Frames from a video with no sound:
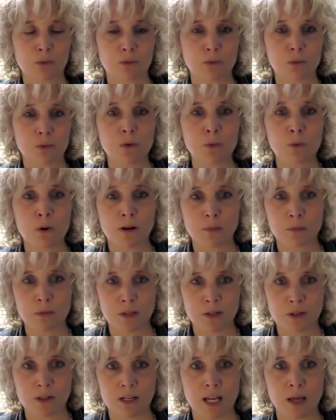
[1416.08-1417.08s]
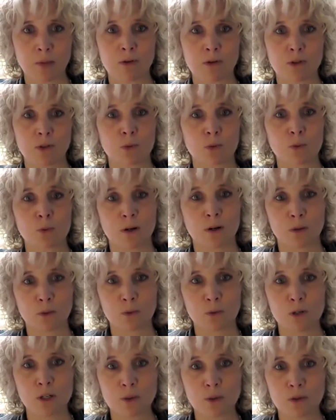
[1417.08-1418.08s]
we want to be good neighbors. We
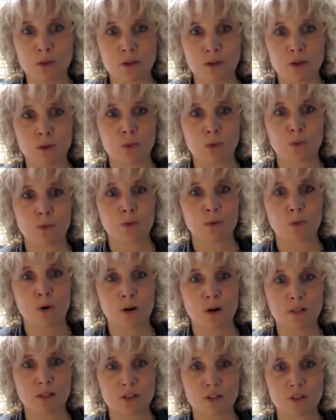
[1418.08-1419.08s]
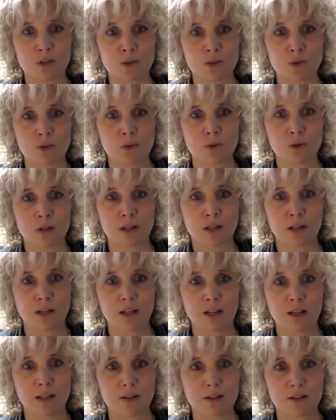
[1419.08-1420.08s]
want to work with you. We want to
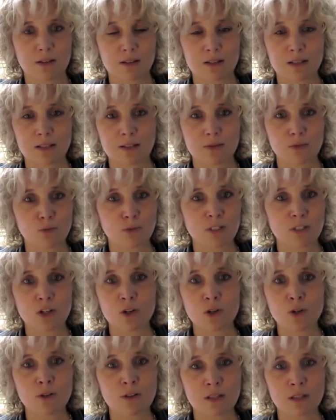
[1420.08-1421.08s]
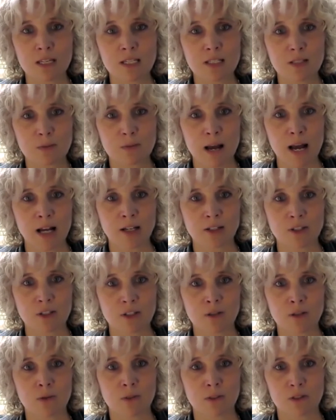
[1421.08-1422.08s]
return things back
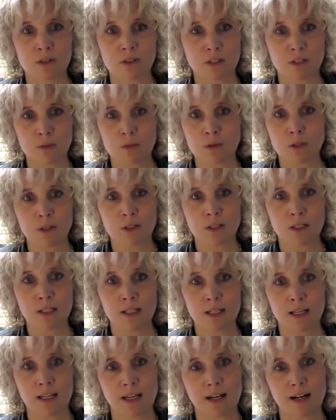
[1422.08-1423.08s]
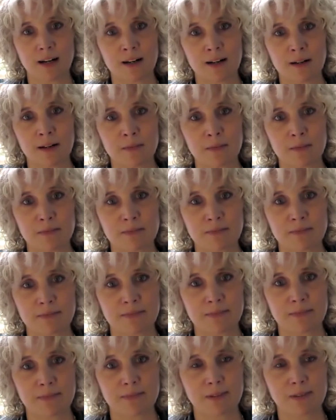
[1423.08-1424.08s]
to you into the community,
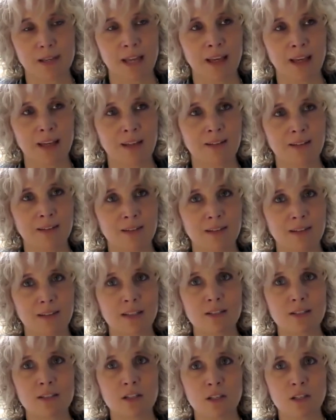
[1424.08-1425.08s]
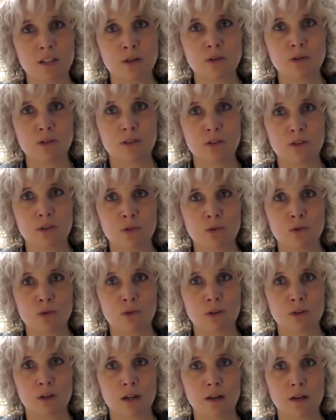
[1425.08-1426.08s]
and continue
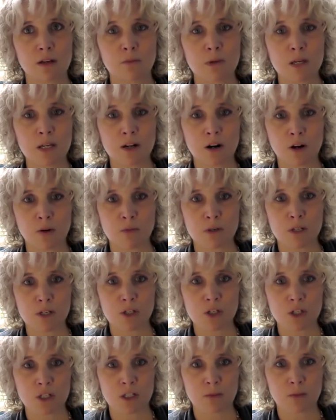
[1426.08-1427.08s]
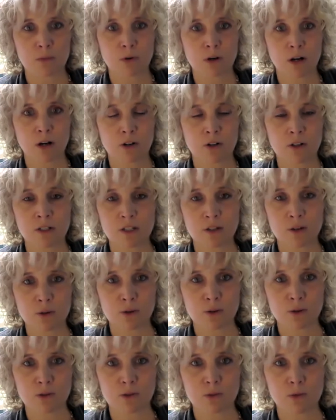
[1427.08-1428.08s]
to meet our mission and priority
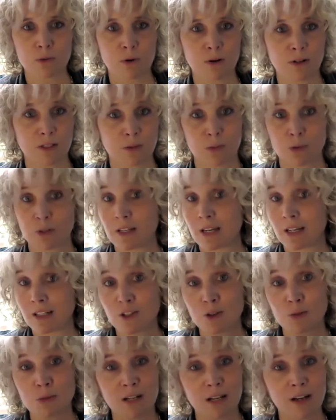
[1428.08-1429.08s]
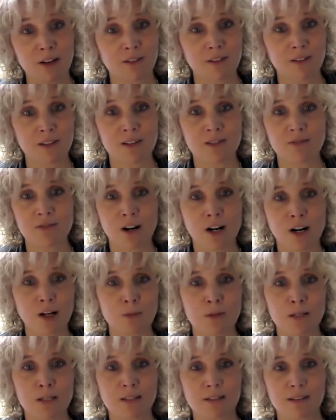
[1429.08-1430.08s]
goals. We want to protect human health and the
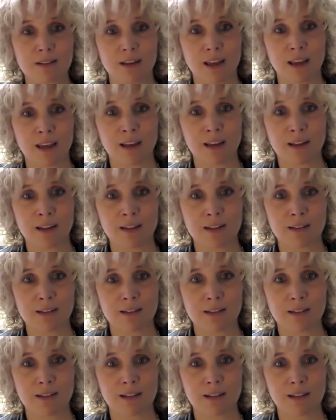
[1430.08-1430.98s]
environment, and